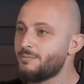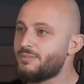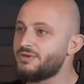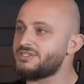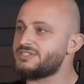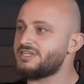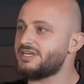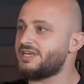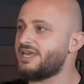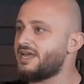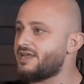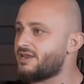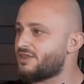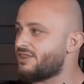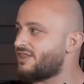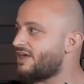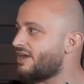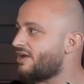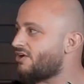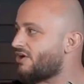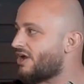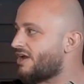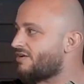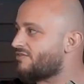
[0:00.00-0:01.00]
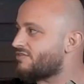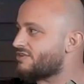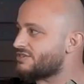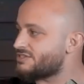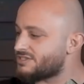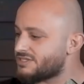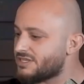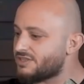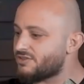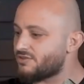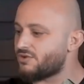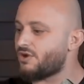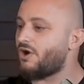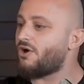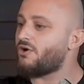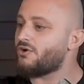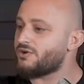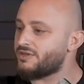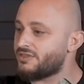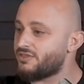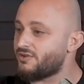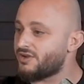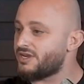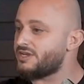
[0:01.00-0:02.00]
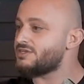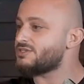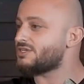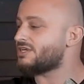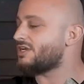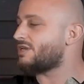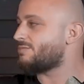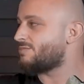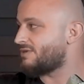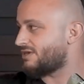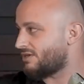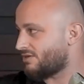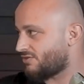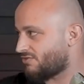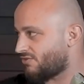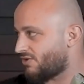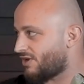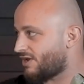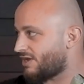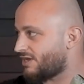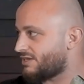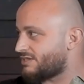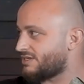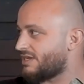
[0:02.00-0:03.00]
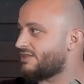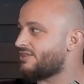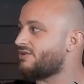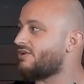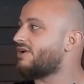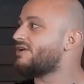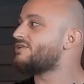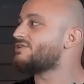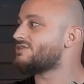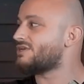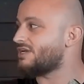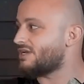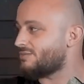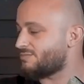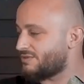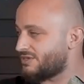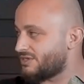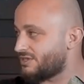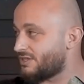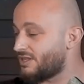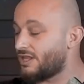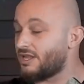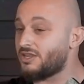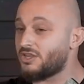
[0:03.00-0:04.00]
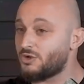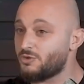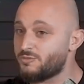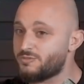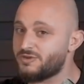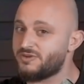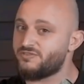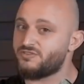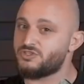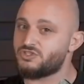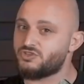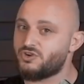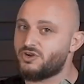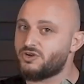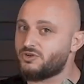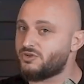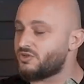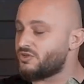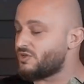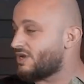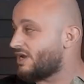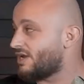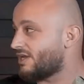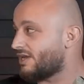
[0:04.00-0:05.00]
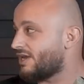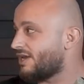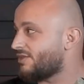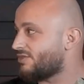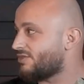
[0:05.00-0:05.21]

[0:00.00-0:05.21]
But to get there, obviously, there is going to be a grind, and there is going to be a little bit of a struggle. You got to